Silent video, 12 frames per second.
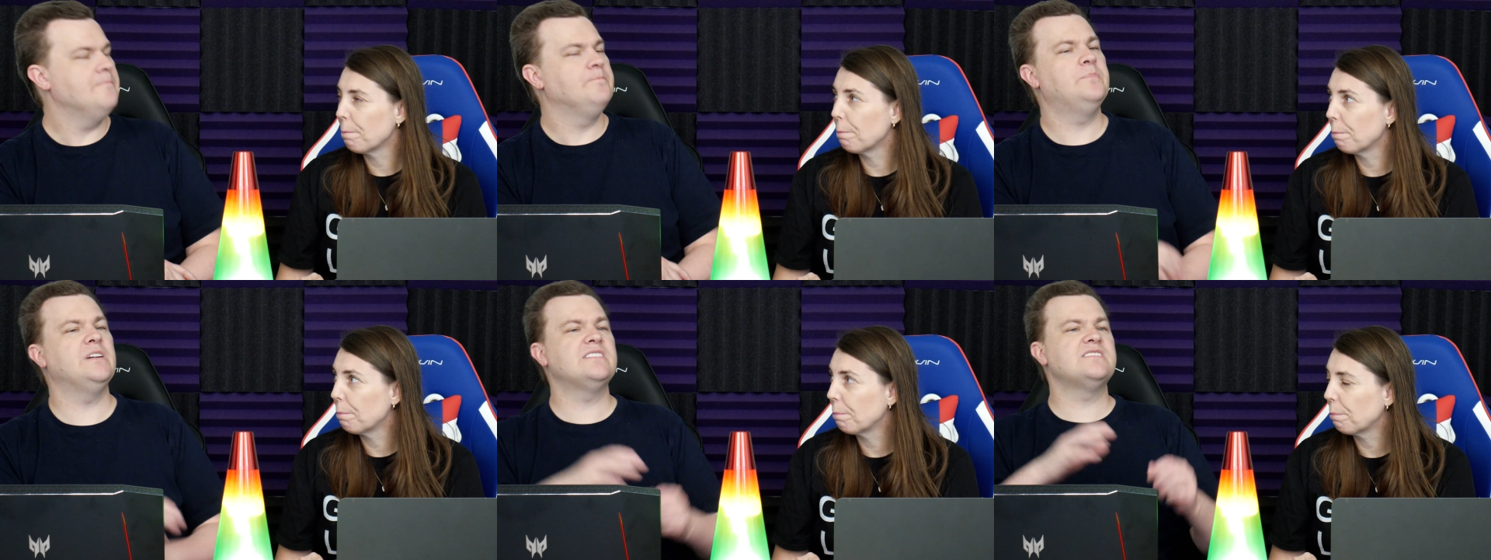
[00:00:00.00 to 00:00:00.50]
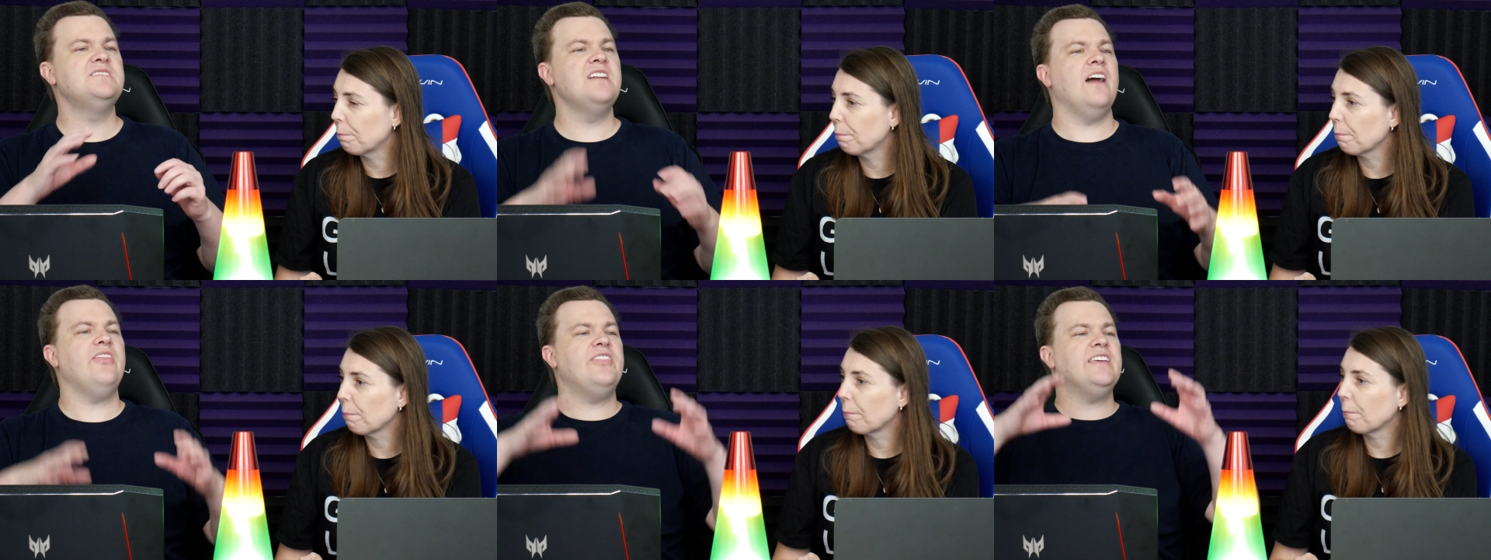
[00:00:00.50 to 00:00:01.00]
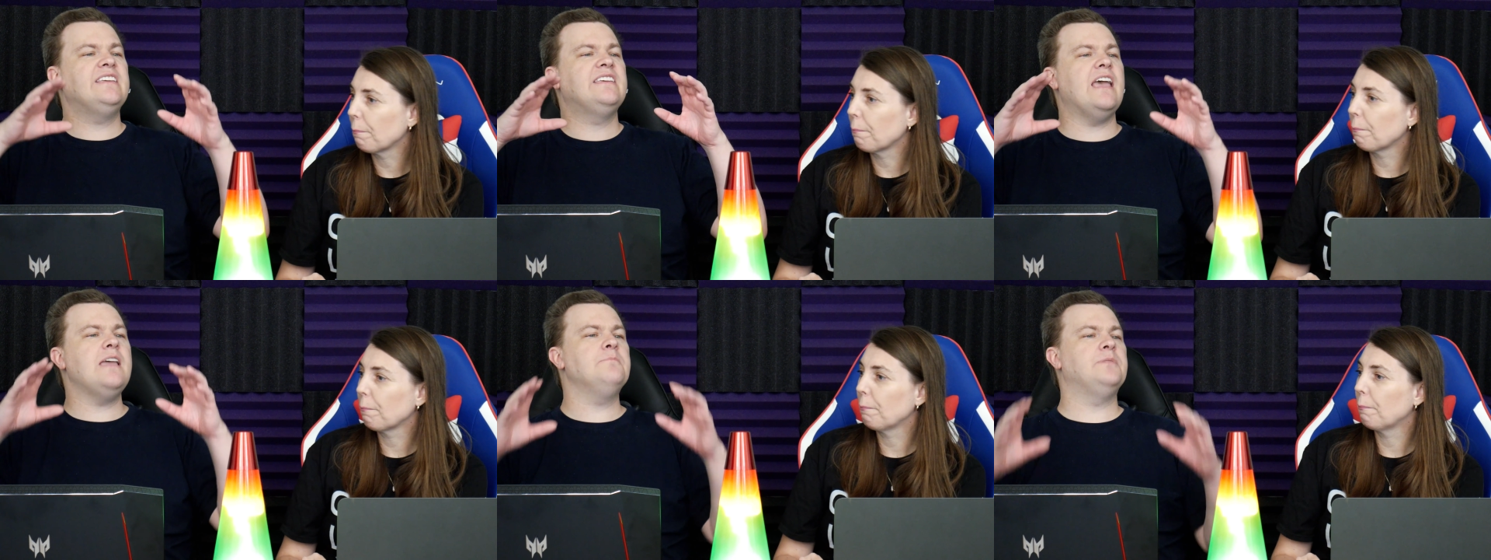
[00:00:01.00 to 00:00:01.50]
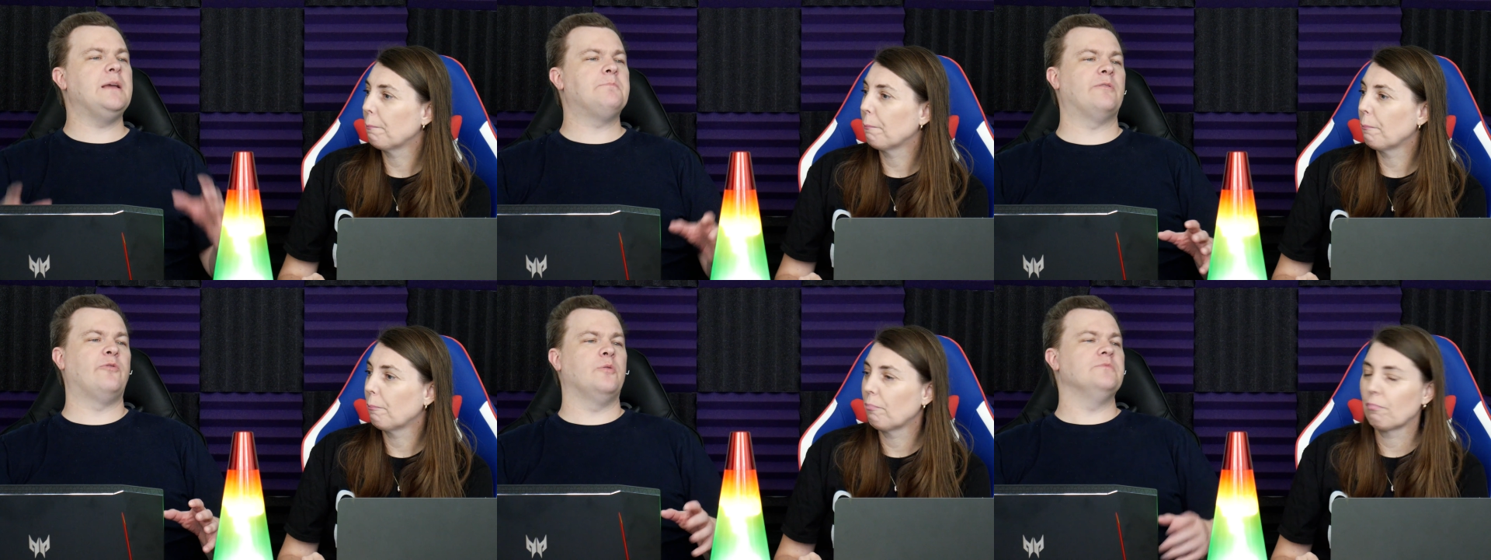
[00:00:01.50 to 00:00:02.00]
Speaker 1: But it's not the gameplay
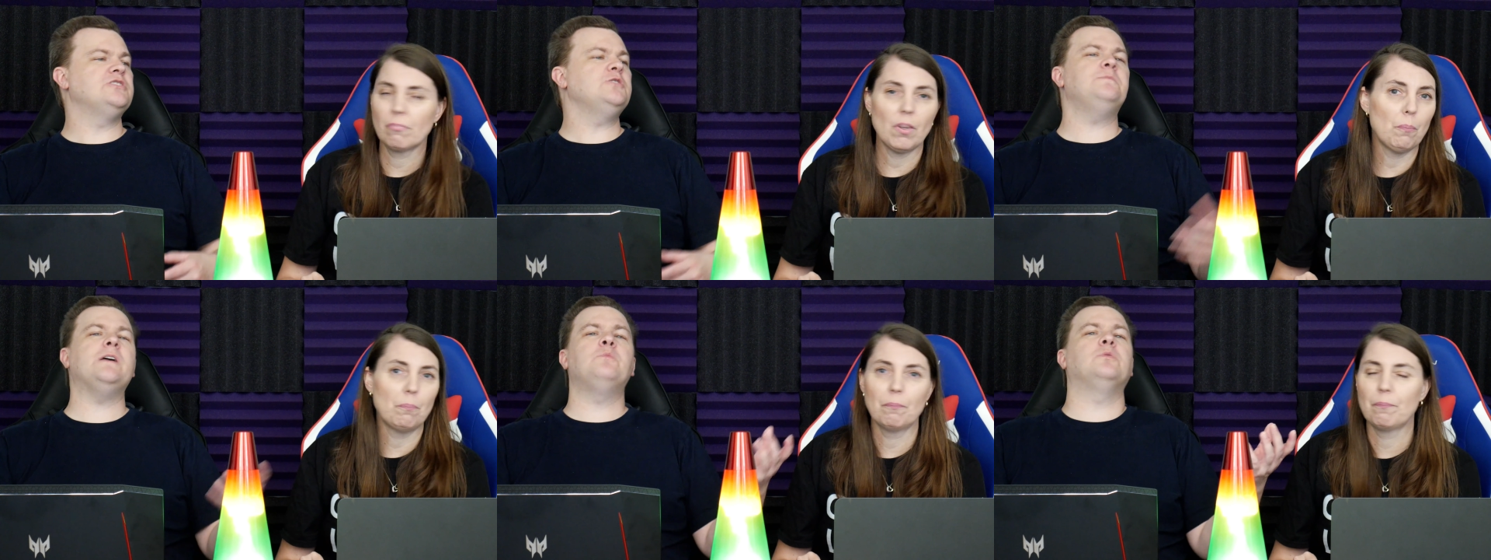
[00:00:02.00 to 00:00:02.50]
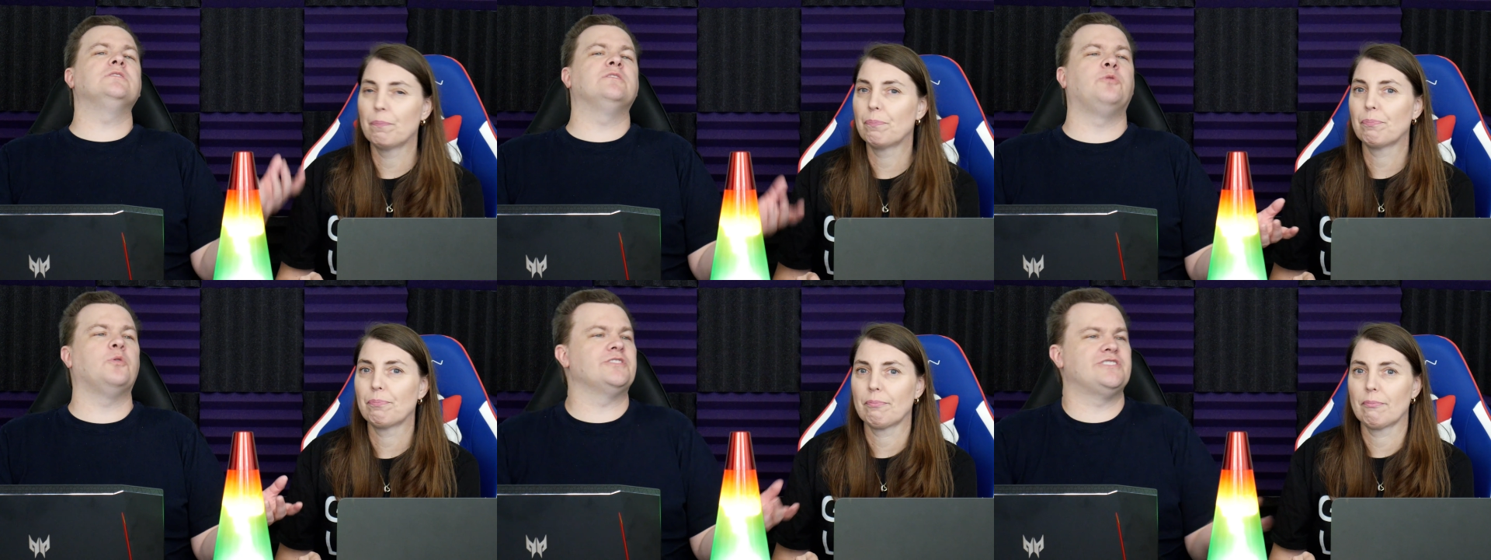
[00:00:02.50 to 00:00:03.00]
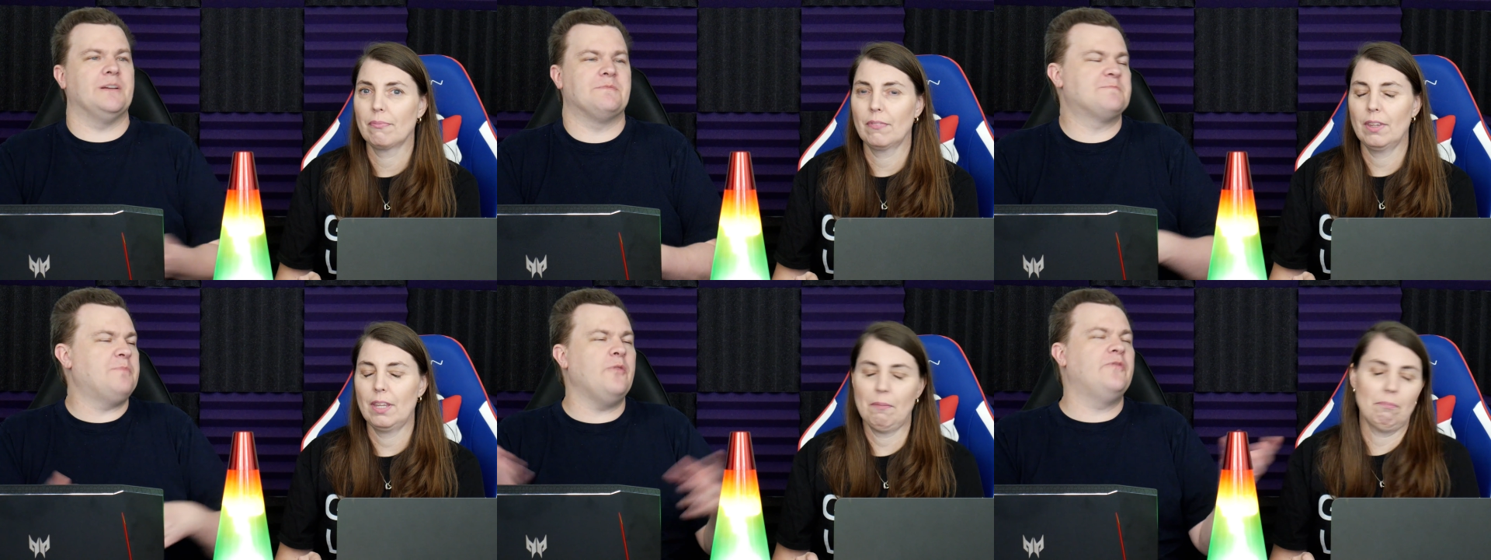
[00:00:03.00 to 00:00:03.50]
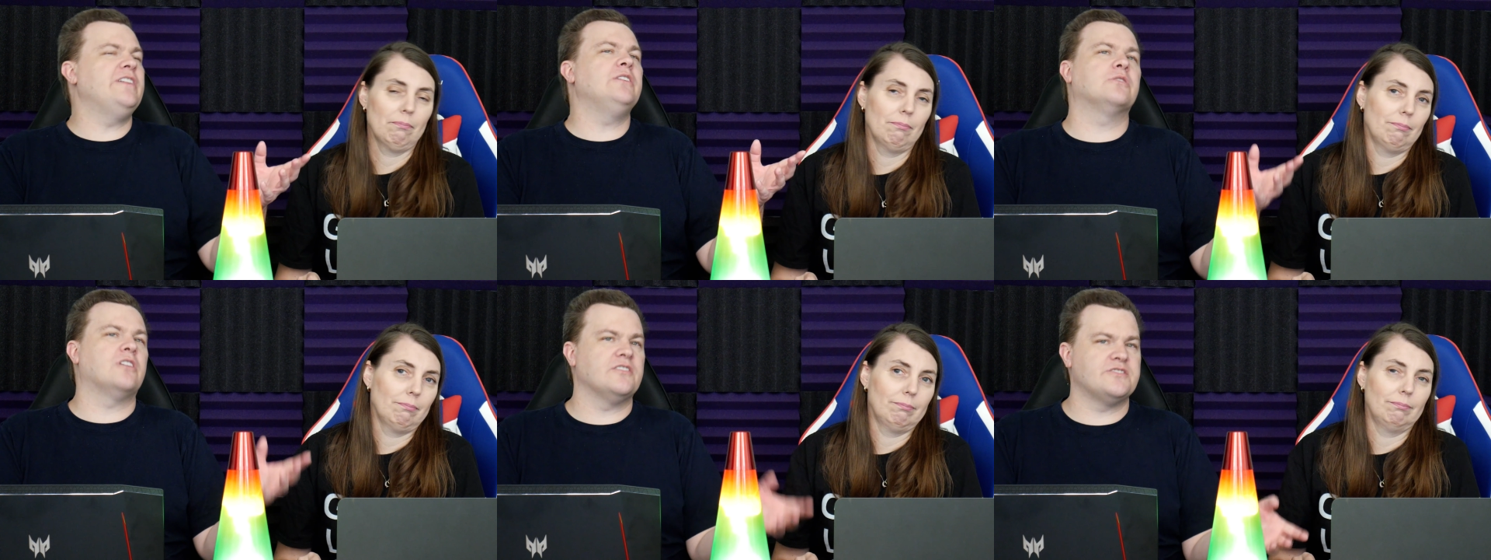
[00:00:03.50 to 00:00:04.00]
performance. You play World of Warships. Both video
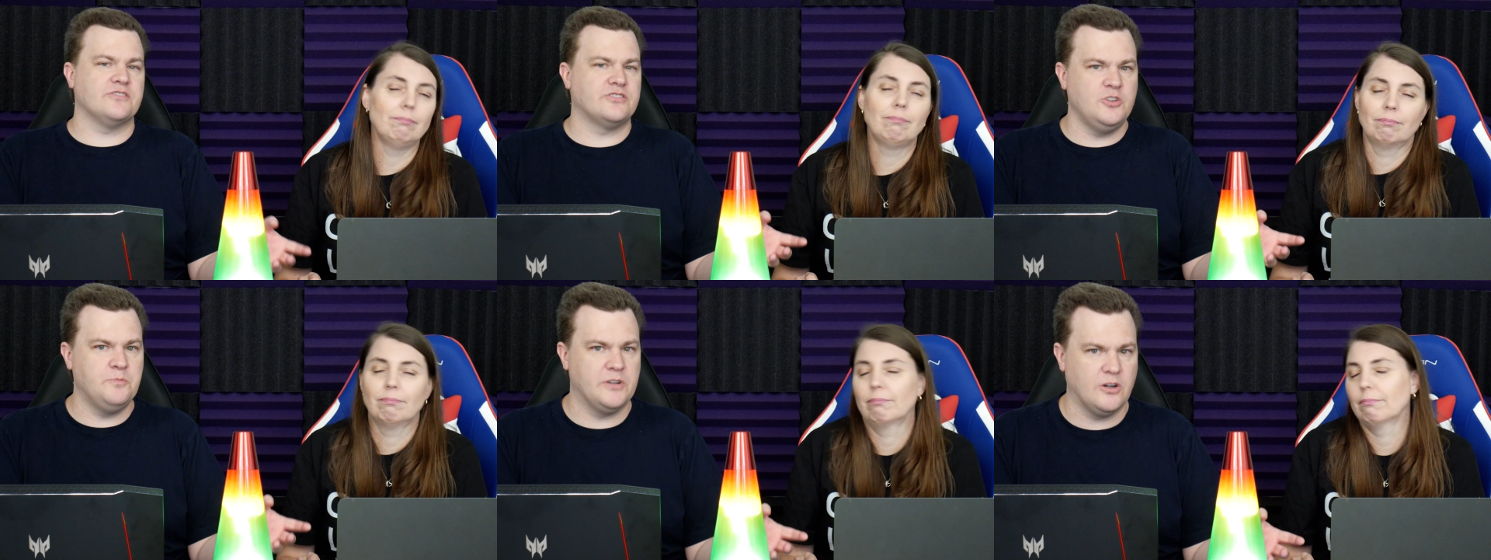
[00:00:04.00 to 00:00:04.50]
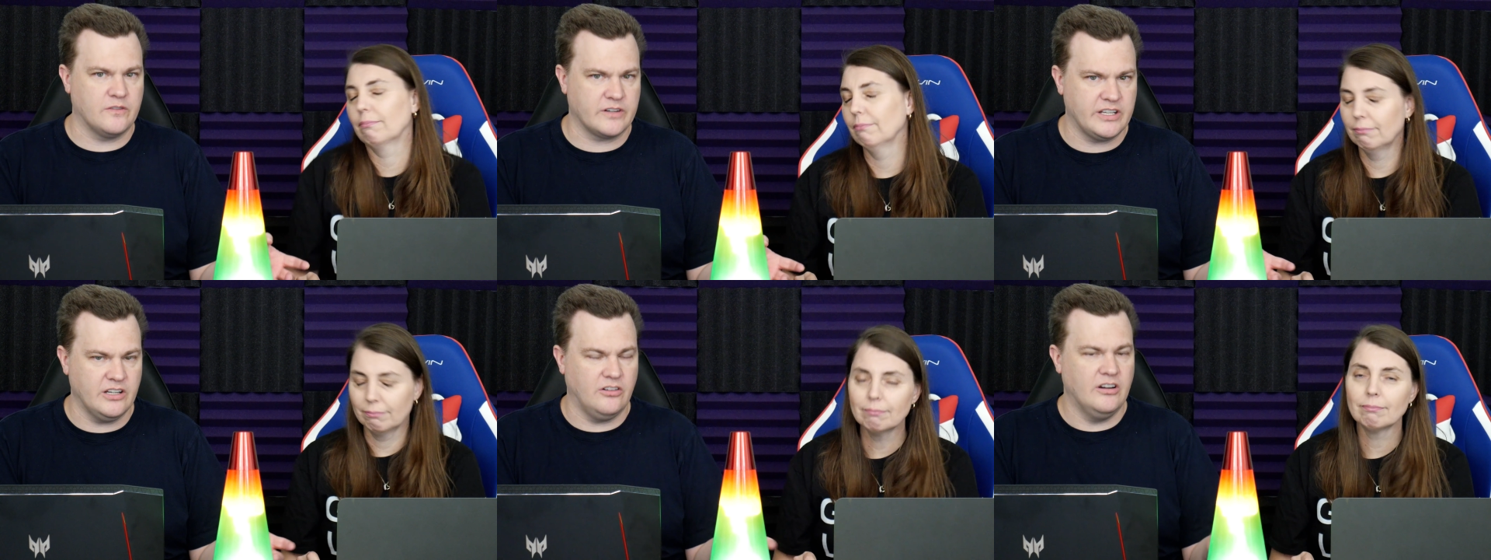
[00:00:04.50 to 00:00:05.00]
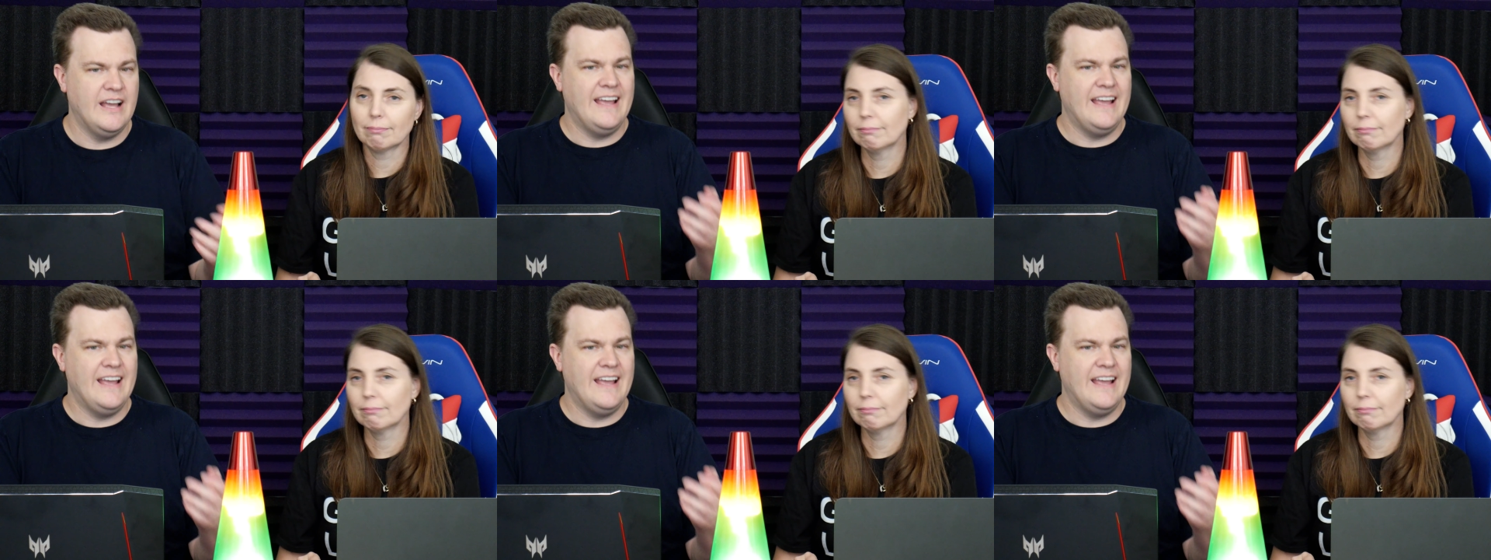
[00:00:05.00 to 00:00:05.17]
cards are stupid overkill.